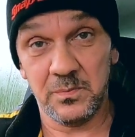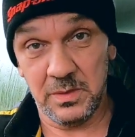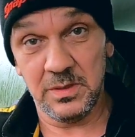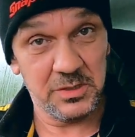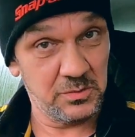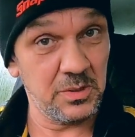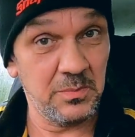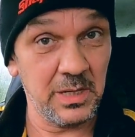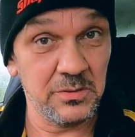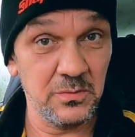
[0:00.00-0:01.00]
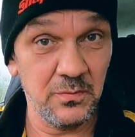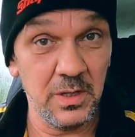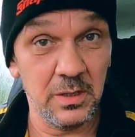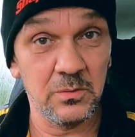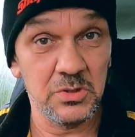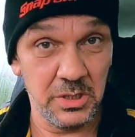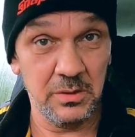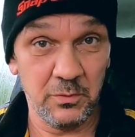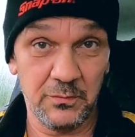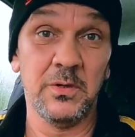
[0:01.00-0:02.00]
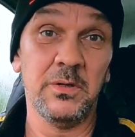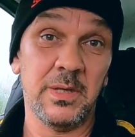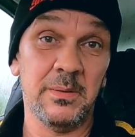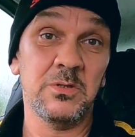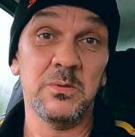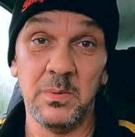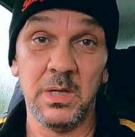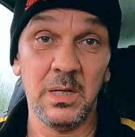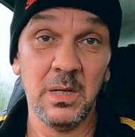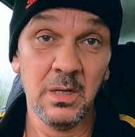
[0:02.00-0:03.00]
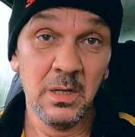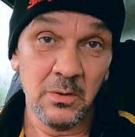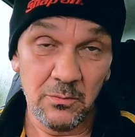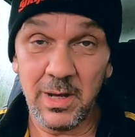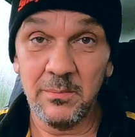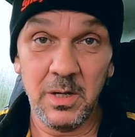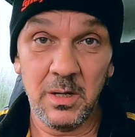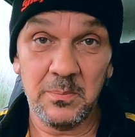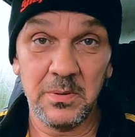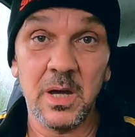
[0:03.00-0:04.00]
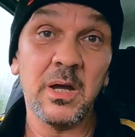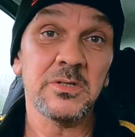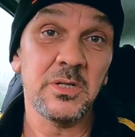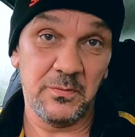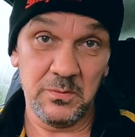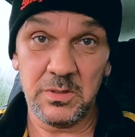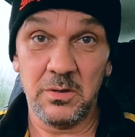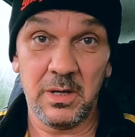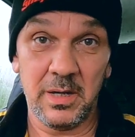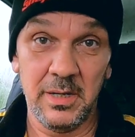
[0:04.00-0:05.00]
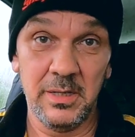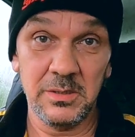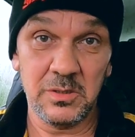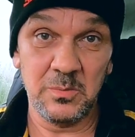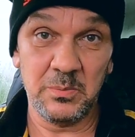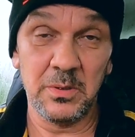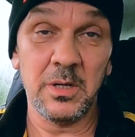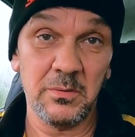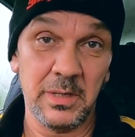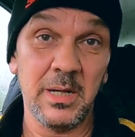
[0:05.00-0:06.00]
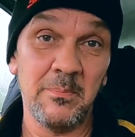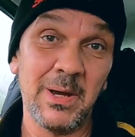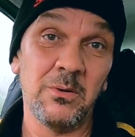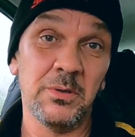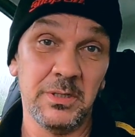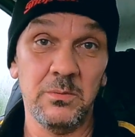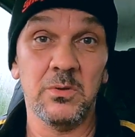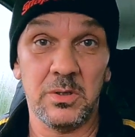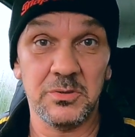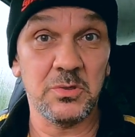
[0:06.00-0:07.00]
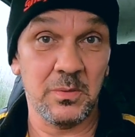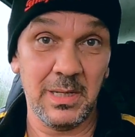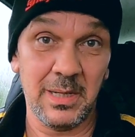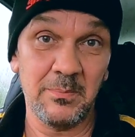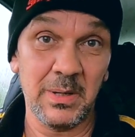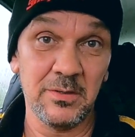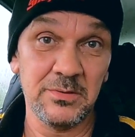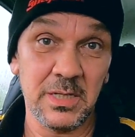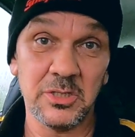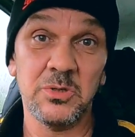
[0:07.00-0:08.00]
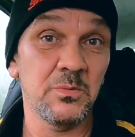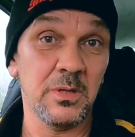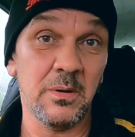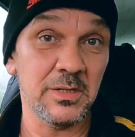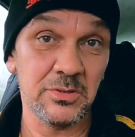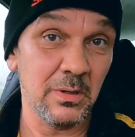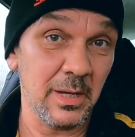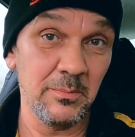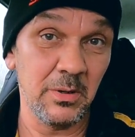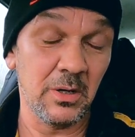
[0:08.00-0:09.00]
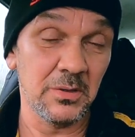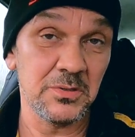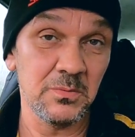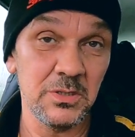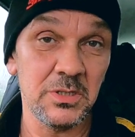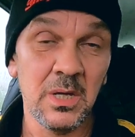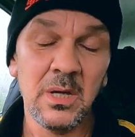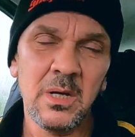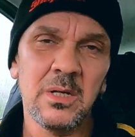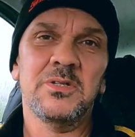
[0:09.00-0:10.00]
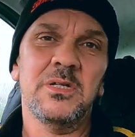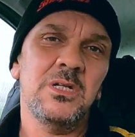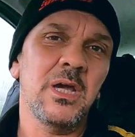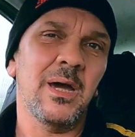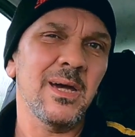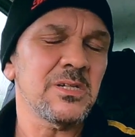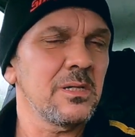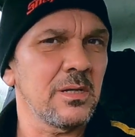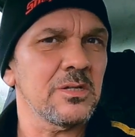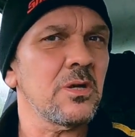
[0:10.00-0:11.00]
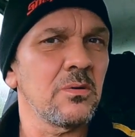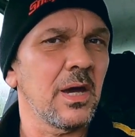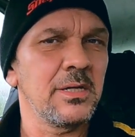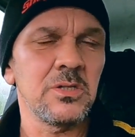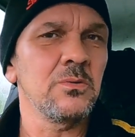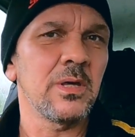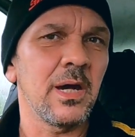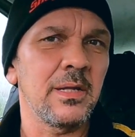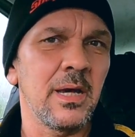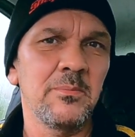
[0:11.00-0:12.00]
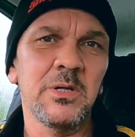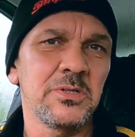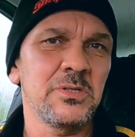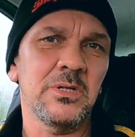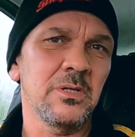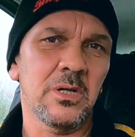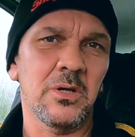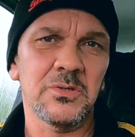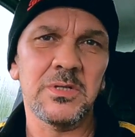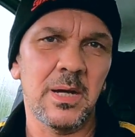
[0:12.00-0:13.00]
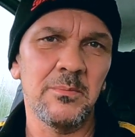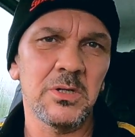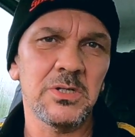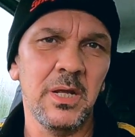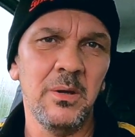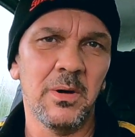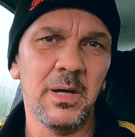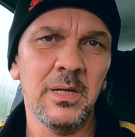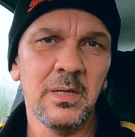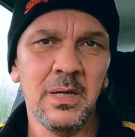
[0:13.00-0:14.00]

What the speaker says: This was somebody else's vehicle. She referred them to me, rang me up and asked if it was okay to put an alternator belt on, and it will cost £28 extra with no extra labour costs, which I said, yeah, actually that's okay, do that now, because it's going to cost that much anyway.